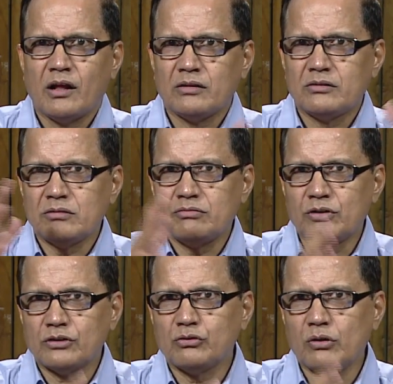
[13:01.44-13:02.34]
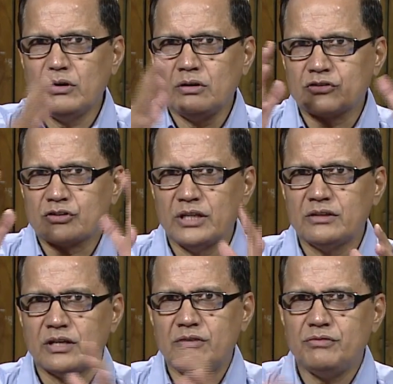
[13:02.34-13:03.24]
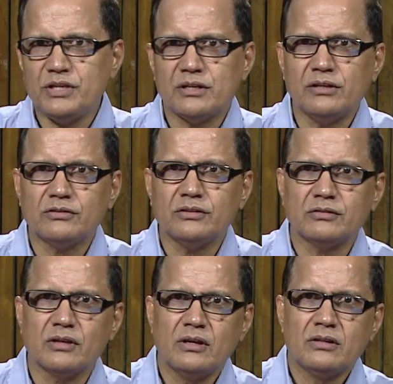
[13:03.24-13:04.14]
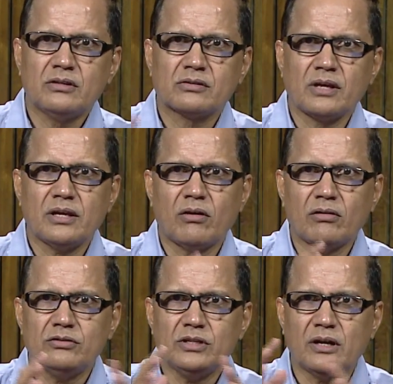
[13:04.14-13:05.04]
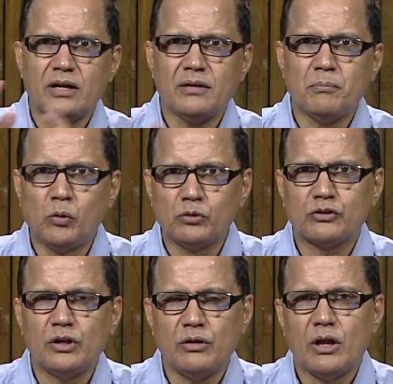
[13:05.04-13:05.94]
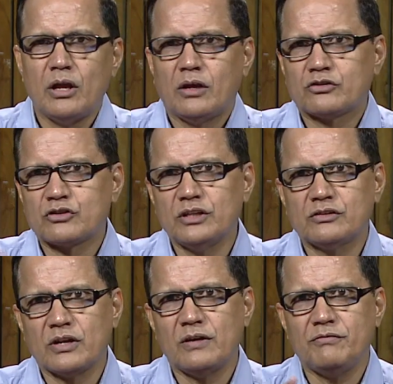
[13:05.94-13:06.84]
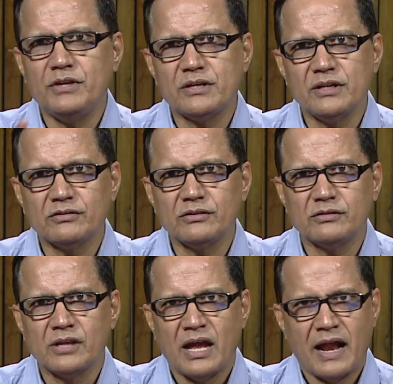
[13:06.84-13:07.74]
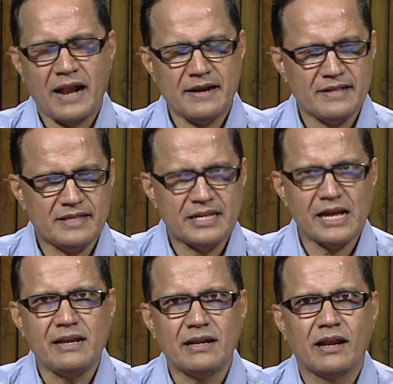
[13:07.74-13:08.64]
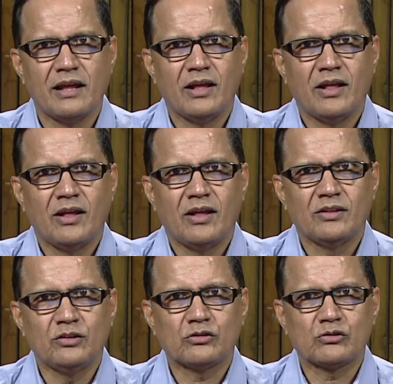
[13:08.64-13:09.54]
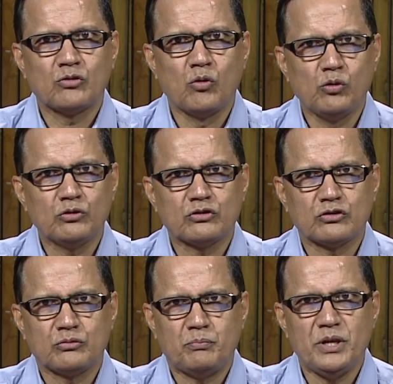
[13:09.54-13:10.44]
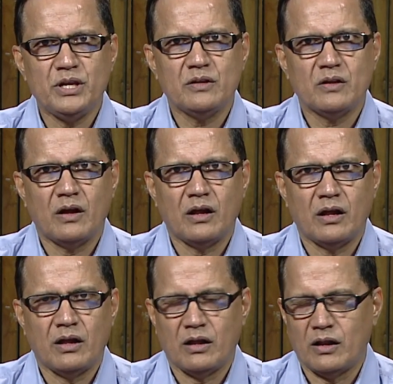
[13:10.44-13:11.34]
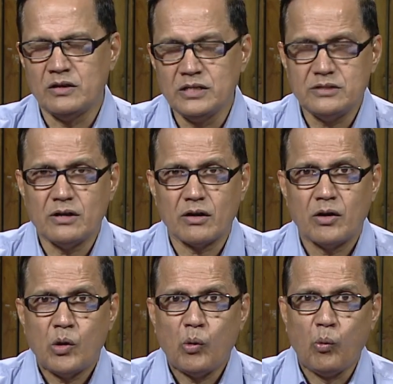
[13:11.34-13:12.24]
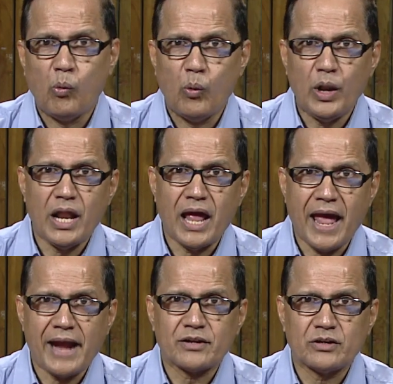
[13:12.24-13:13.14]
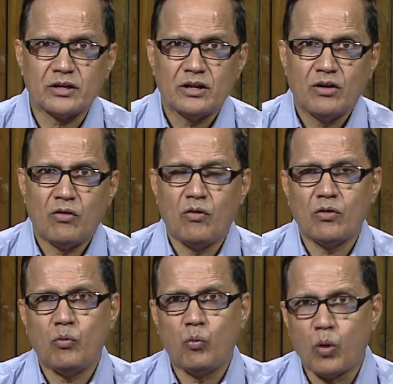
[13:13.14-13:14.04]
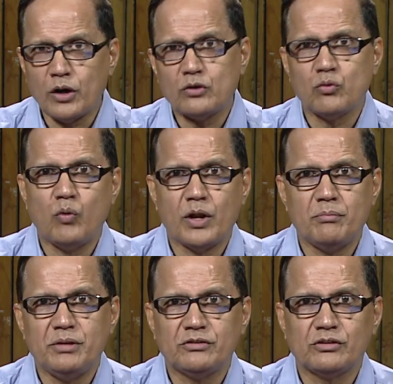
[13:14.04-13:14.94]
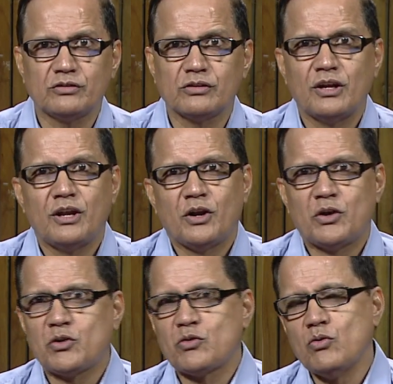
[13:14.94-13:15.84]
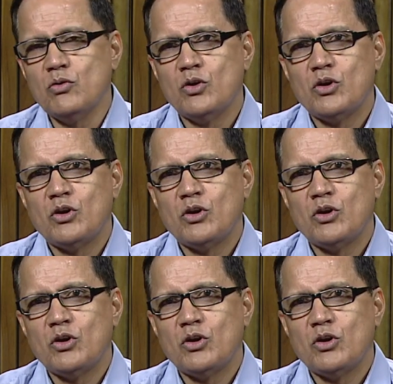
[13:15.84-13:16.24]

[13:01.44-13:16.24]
the virtual strength and weaknesses, the psychological and emotional strengths and weaknesses, and then this coach, being a leader, will act on one to one basis to